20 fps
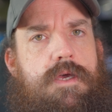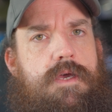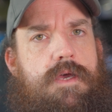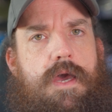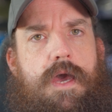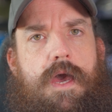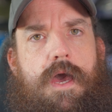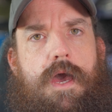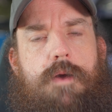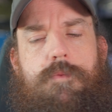
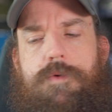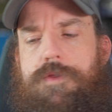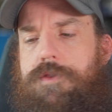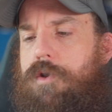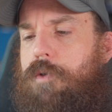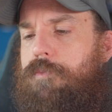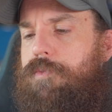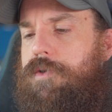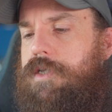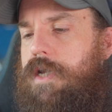uh, with
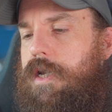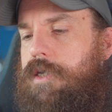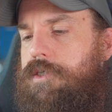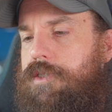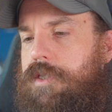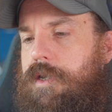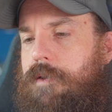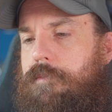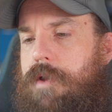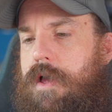no
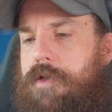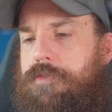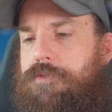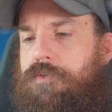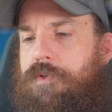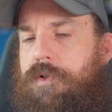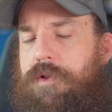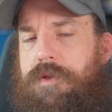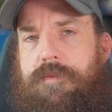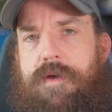protection that I'm not
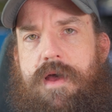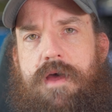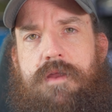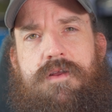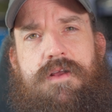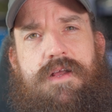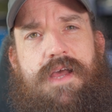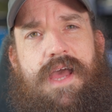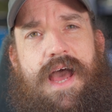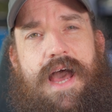thrilled
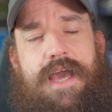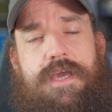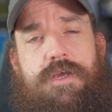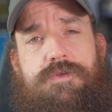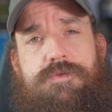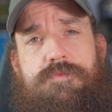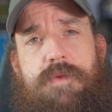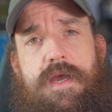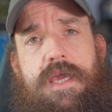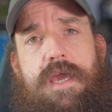about. I
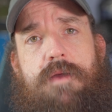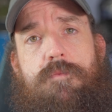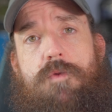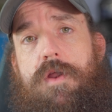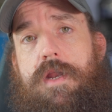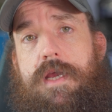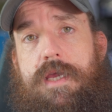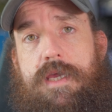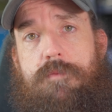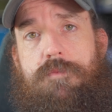use my
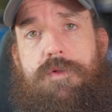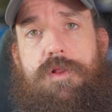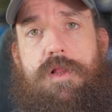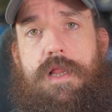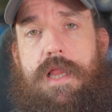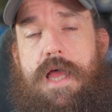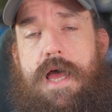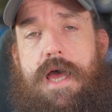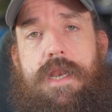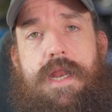camera on a gimbal a
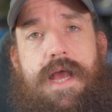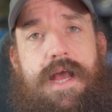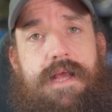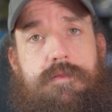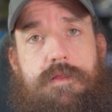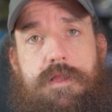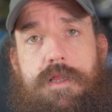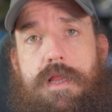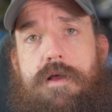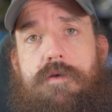lot. I
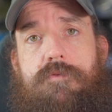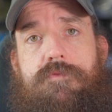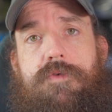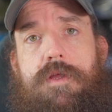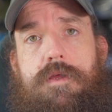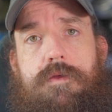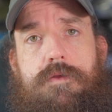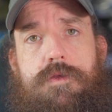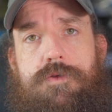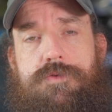love
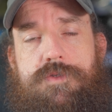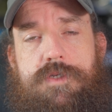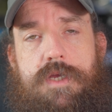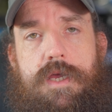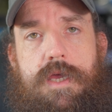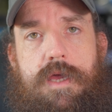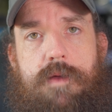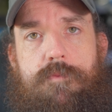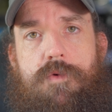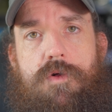using
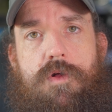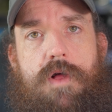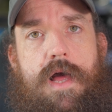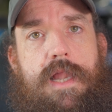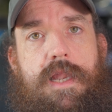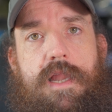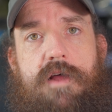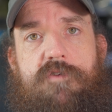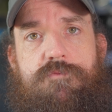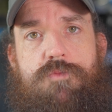a gimbal.
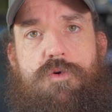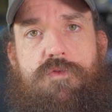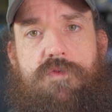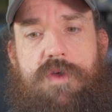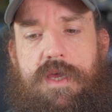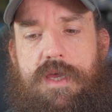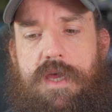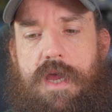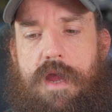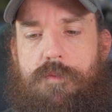I love
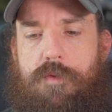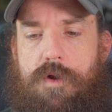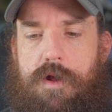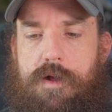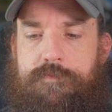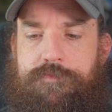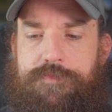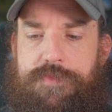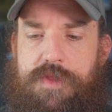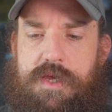moving
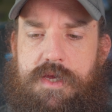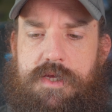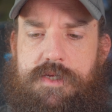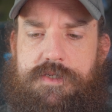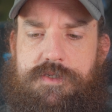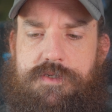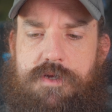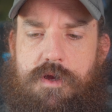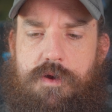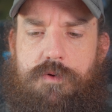camera.
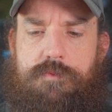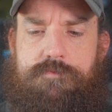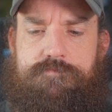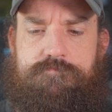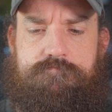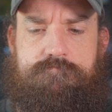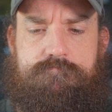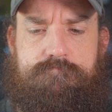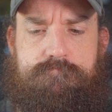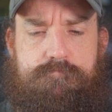So
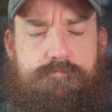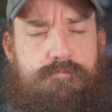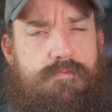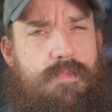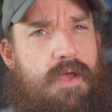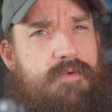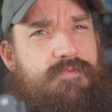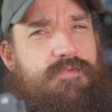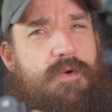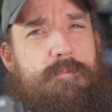
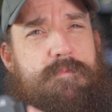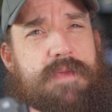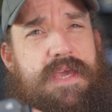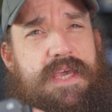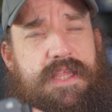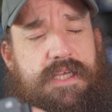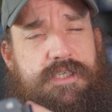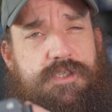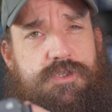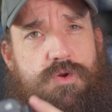for
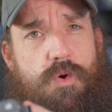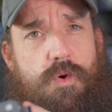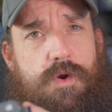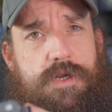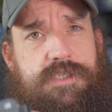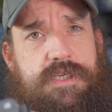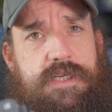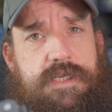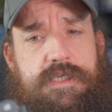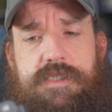me, this door
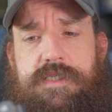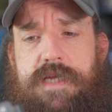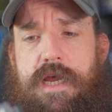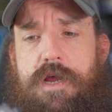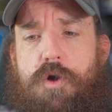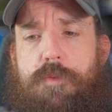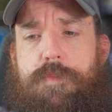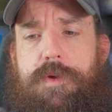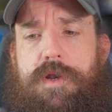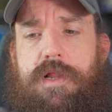is going to
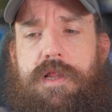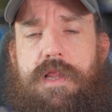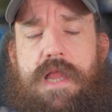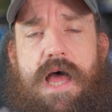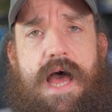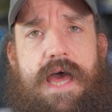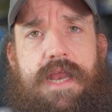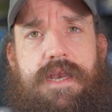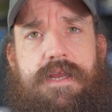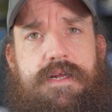stay open a
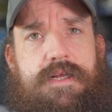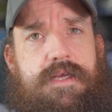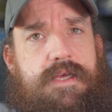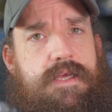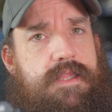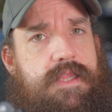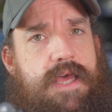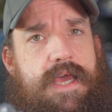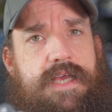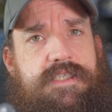lot.
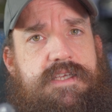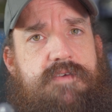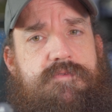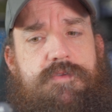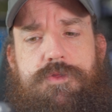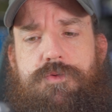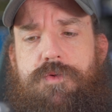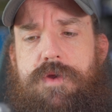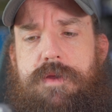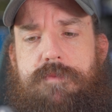The A
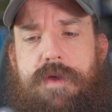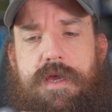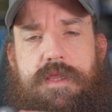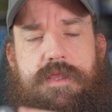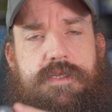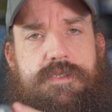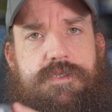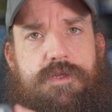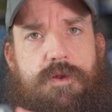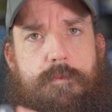seven three
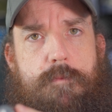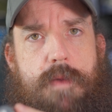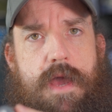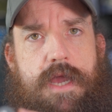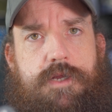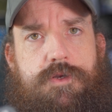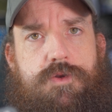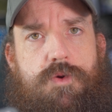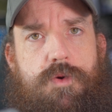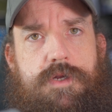made this little
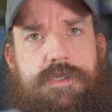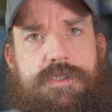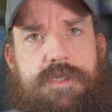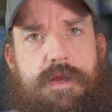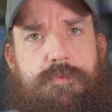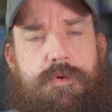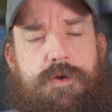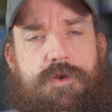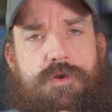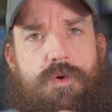mic door a
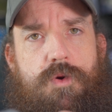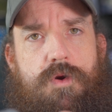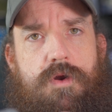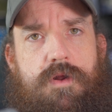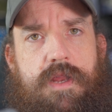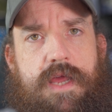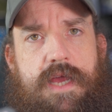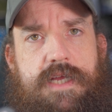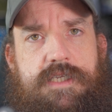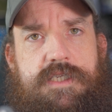separate
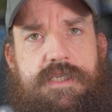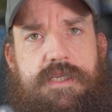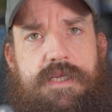door. A